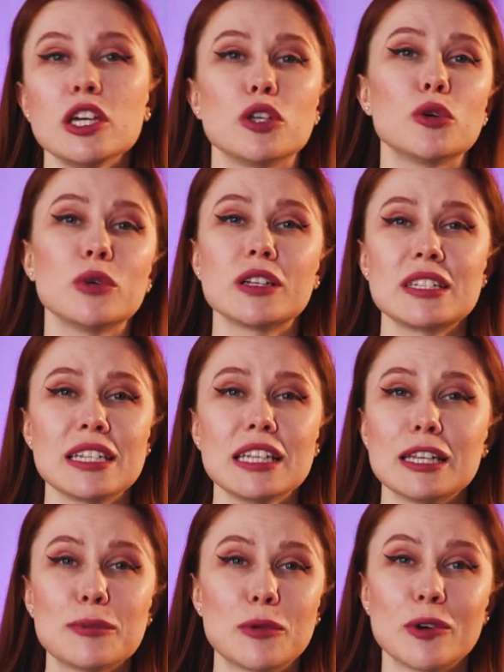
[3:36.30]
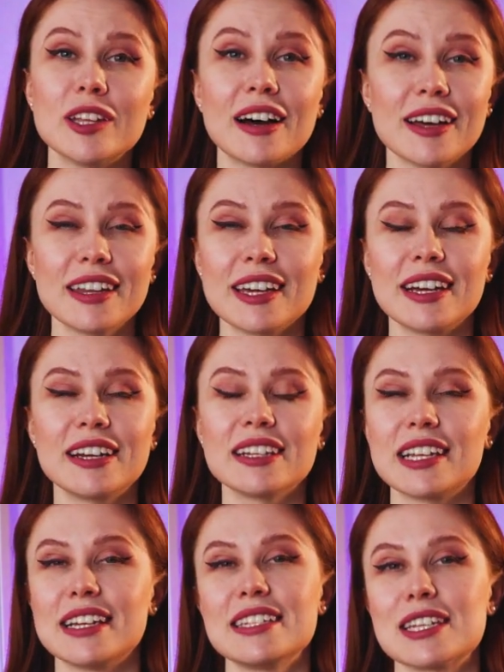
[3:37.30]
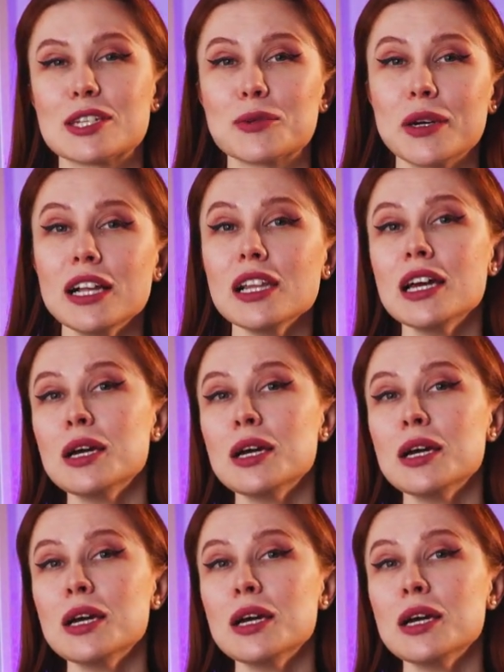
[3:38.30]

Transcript: You will see them on other airlines as well,